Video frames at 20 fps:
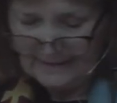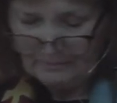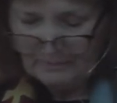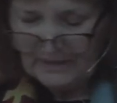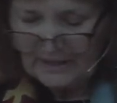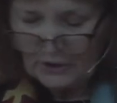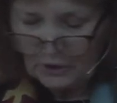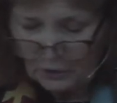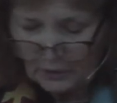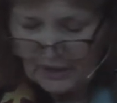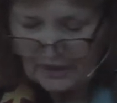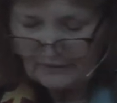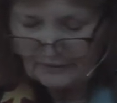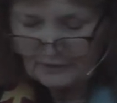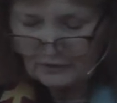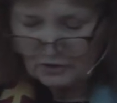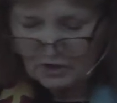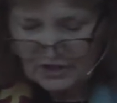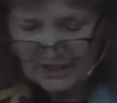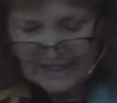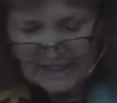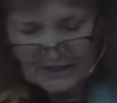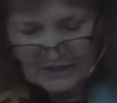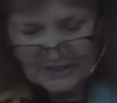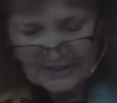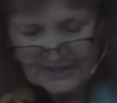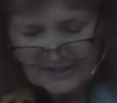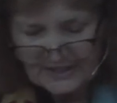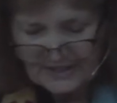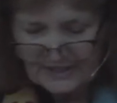Being grateful
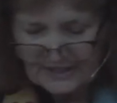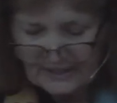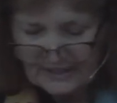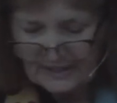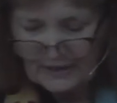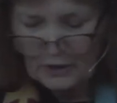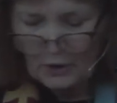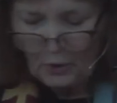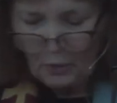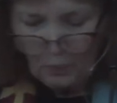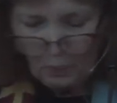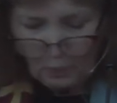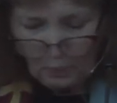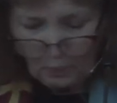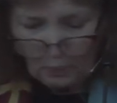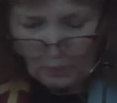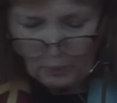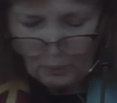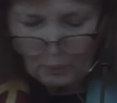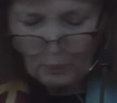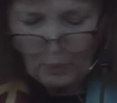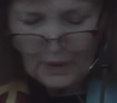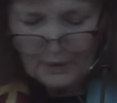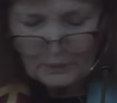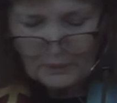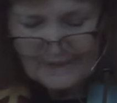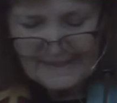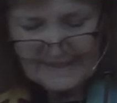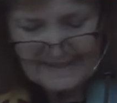changes what we